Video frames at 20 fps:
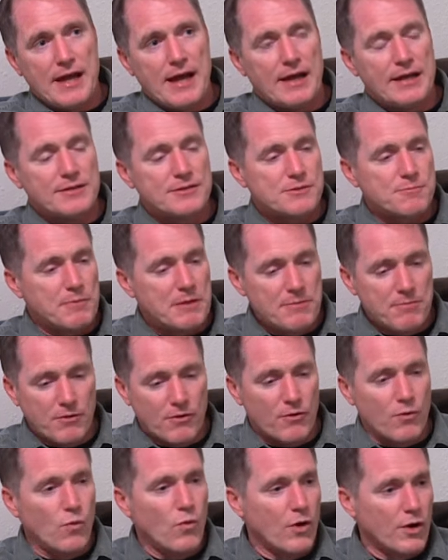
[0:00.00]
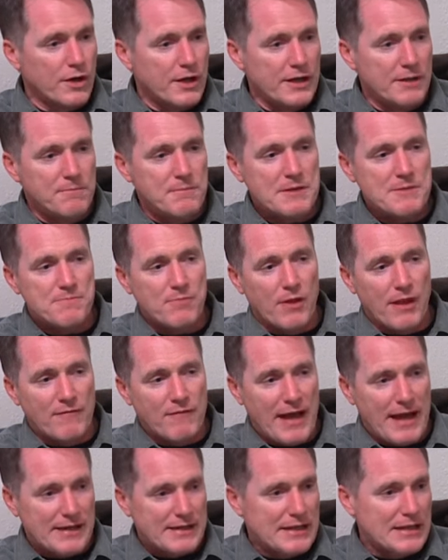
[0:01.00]
nights, people are working, people have
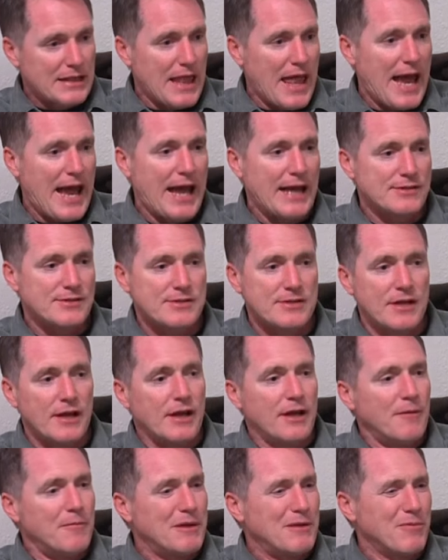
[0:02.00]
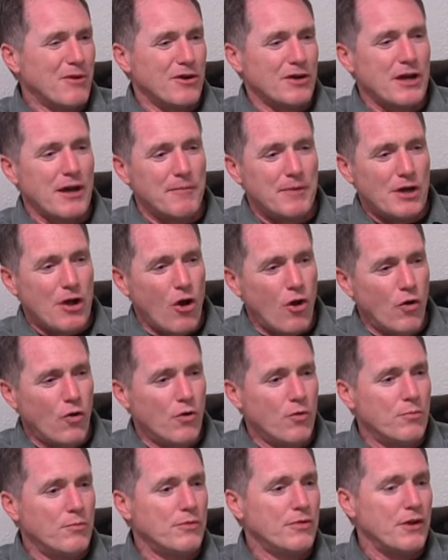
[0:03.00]
had class, people are coming
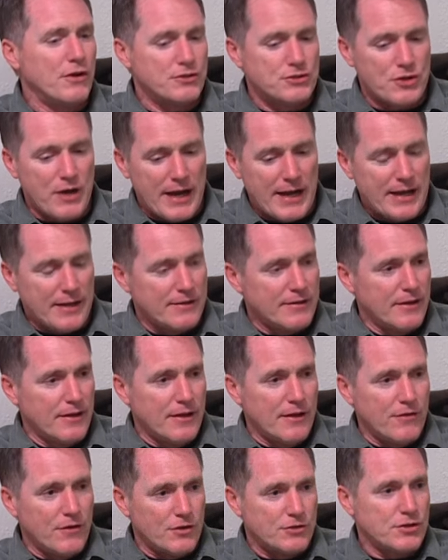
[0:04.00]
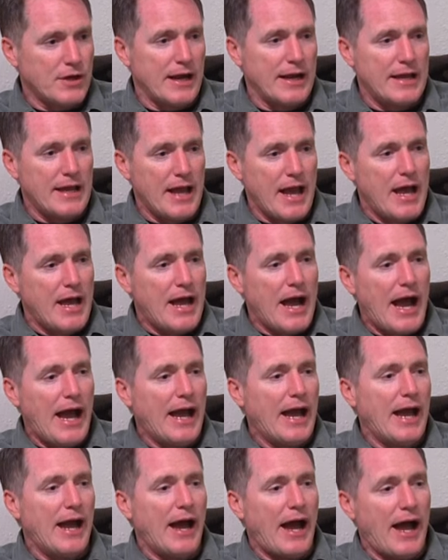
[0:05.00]
home, they're trying to, they're trying to, I,
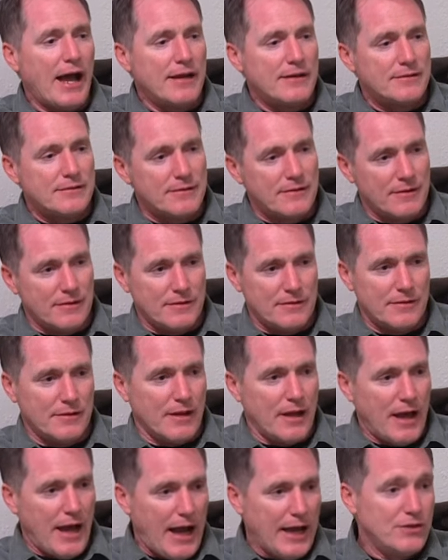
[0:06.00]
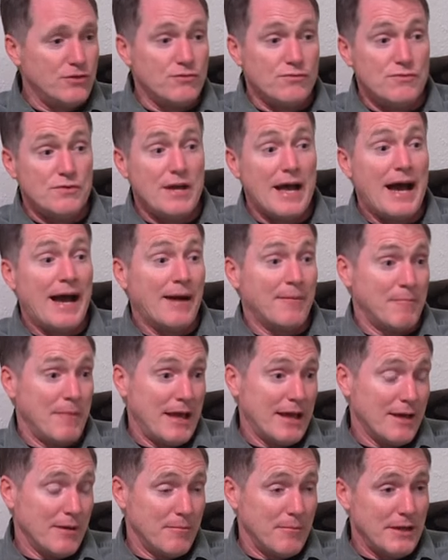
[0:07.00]
I, I do not
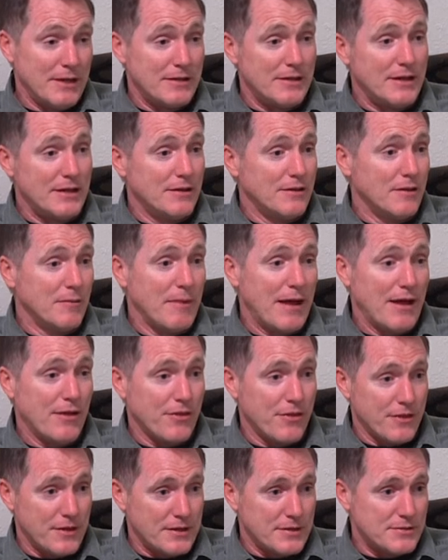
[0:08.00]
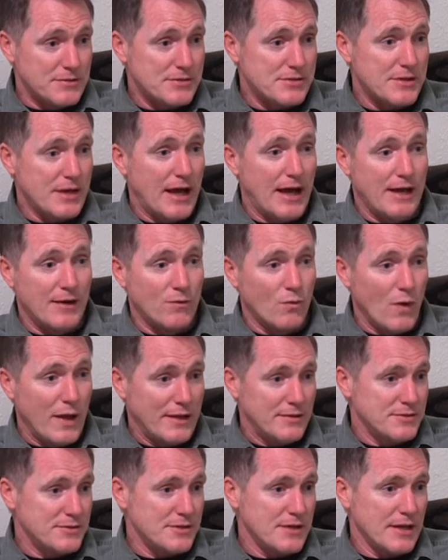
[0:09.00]
make a big deal about things on
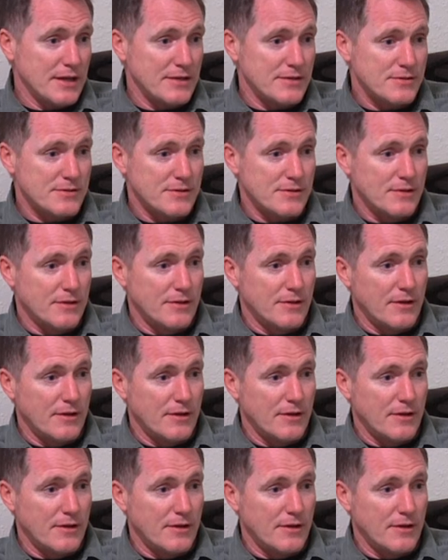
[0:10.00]
Wednesdays.